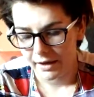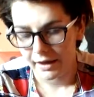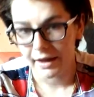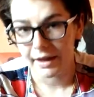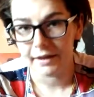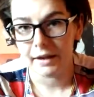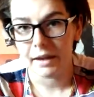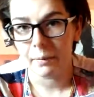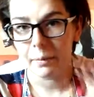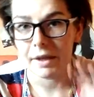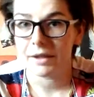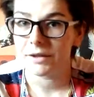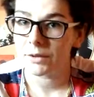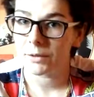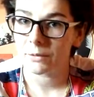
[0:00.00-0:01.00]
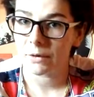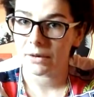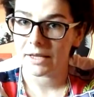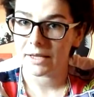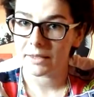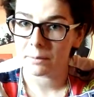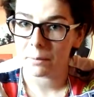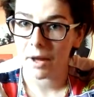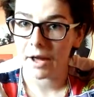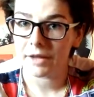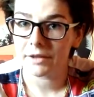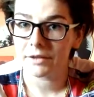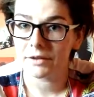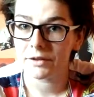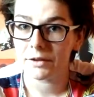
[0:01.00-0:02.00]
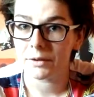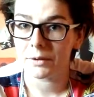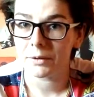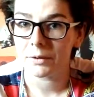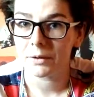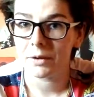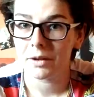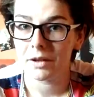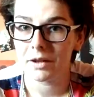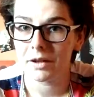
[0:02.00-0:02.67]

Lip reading: like deep into Wally's mind to